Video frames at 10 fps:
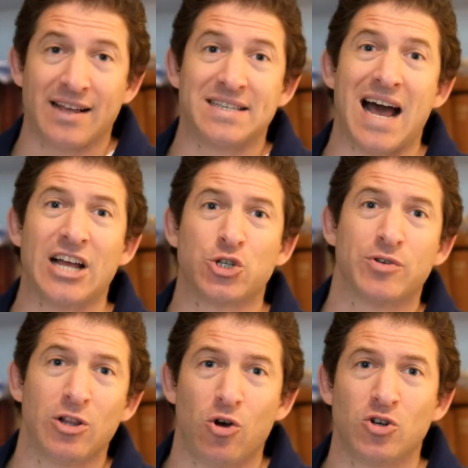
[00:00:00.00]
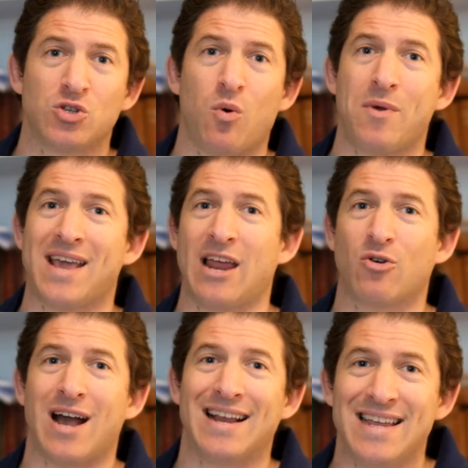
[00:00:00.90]
dietary laws or what we can or
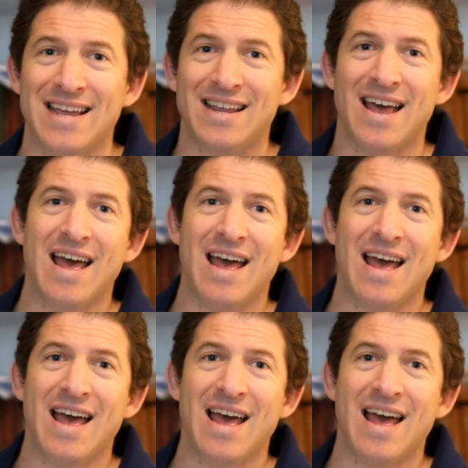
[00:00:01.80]
can't eat,